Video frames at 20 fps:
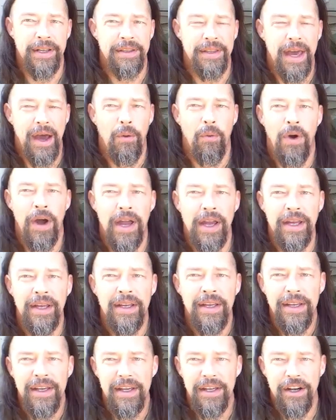in that way,
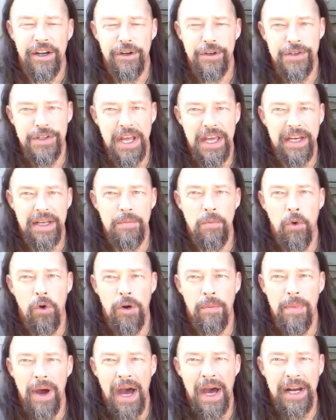and understanding more
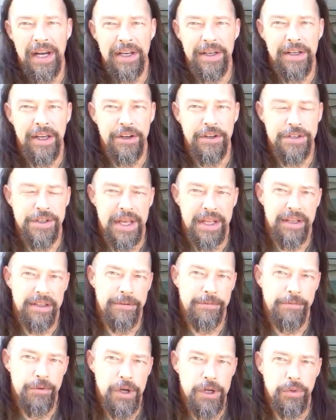about it, and understanding
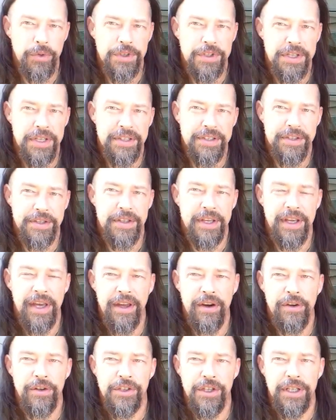the frequencies of the
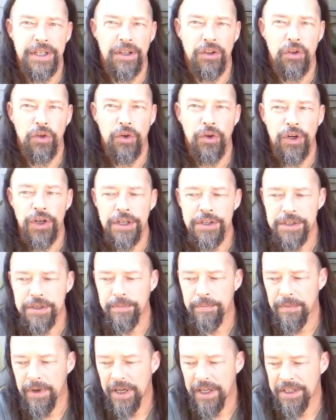energy, and learning
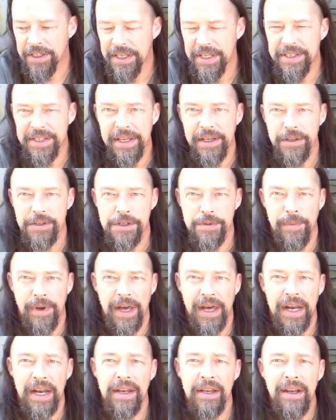some details
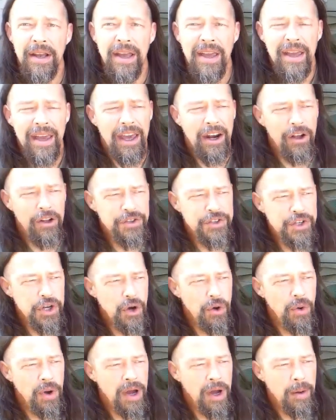about it. And
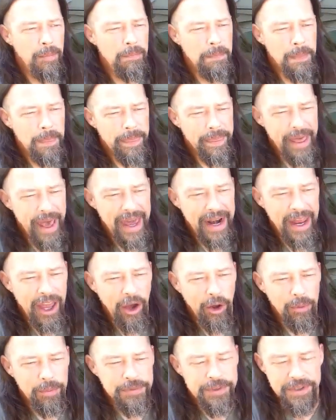also, that
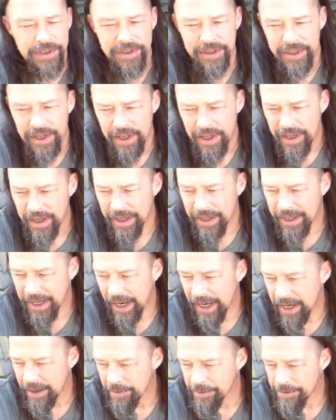helped
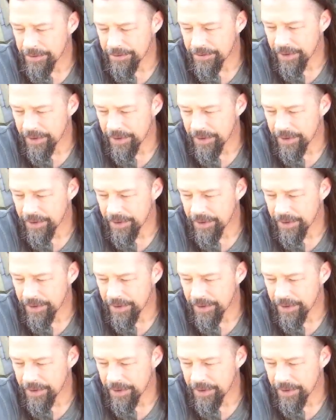kind of